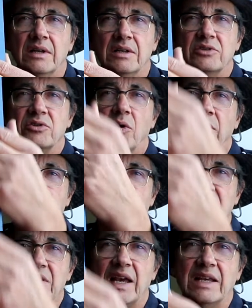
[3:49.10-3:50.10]
So in
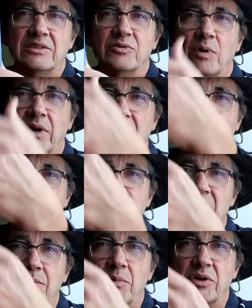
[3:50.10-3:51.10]
this case where these
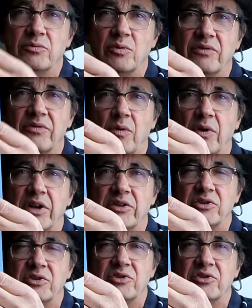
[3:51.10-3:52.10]
timbers were four
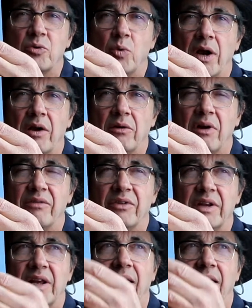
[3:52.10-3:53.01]
inches square roughly,